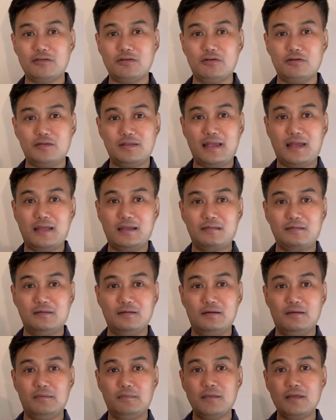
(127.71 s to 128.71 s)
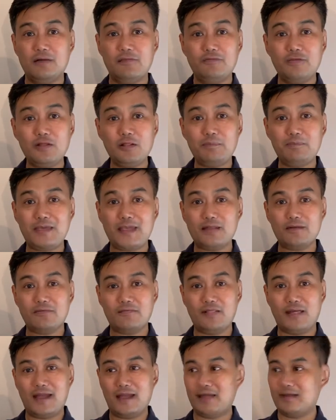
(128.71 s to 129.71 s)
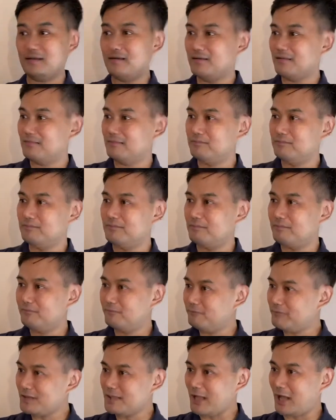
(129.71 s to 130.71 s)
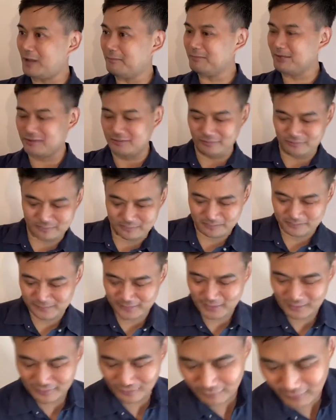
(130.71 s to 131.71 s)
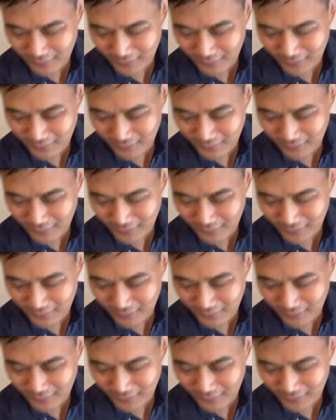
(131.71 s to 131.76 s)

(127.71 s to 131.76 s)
So it has the Philippine flag. Phenomenal. All